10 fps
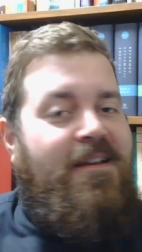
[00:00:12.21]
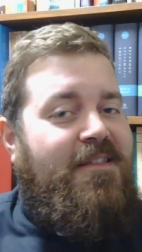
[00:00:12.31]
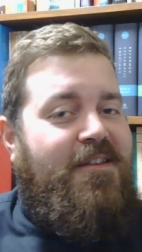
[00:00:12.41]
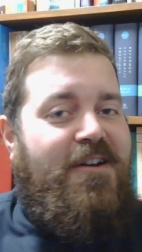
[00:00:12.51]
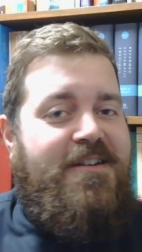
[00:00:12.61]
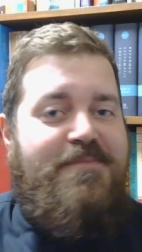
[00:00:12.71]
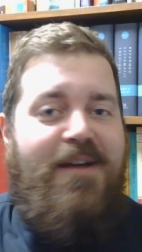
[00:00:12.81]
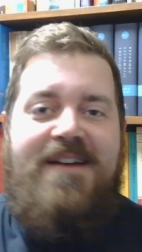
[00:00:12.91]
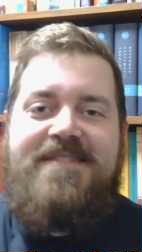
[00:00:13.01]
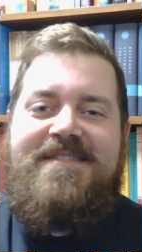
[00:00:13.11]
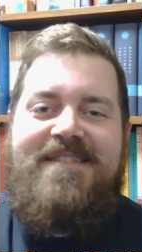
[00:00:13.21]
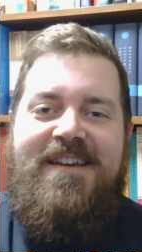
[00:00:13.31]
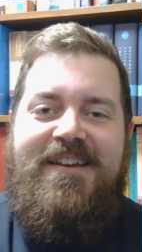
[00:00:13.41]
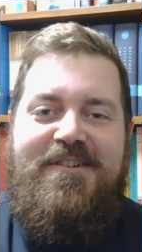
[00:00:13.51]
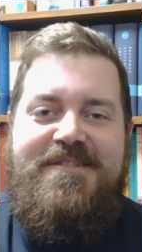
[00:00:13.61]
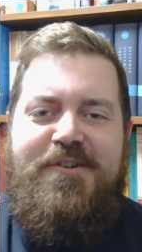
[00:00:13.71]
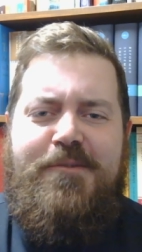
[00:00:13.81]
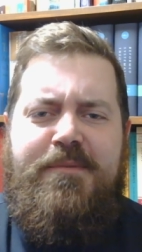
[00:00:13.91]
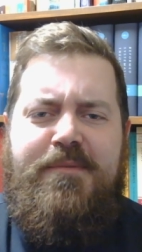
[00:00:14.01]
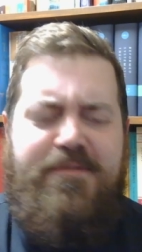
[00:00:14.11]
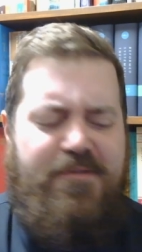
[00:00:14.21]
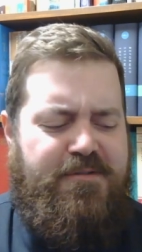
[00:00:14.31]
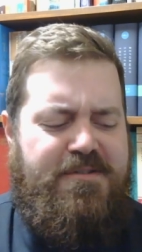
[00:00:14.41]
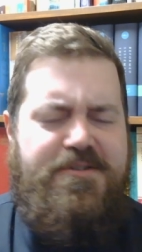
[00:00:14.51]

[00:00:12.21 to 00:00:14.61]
The night is past and the day lies open before us,